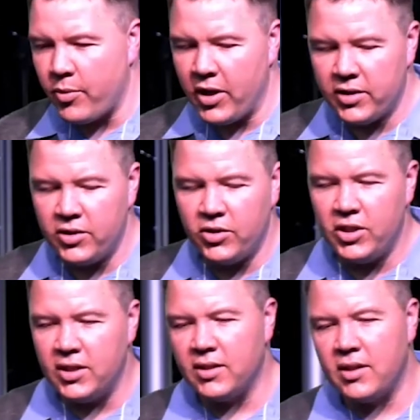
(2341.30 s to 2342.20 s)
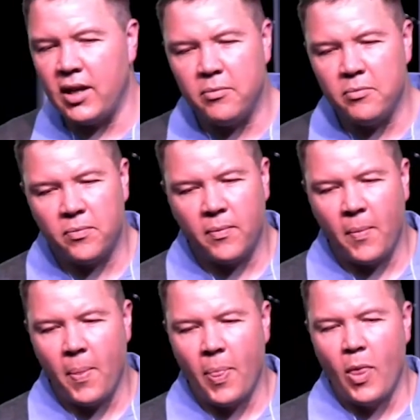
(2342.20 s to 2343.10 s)
I pray this in Jesus' name.
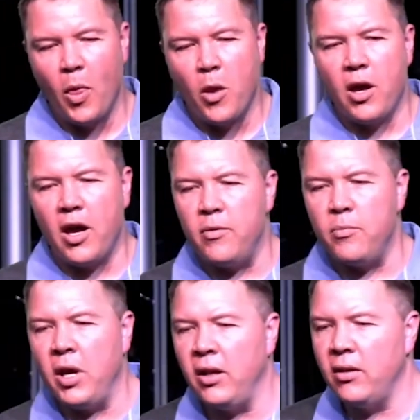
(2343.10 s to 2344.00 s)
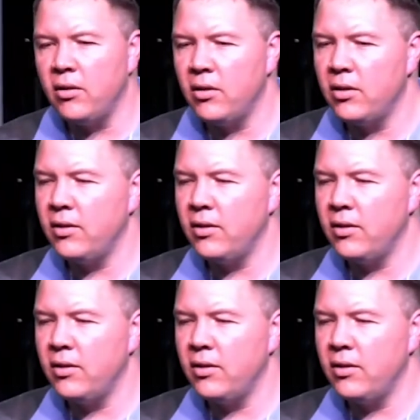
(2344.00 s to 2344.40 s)
Amen.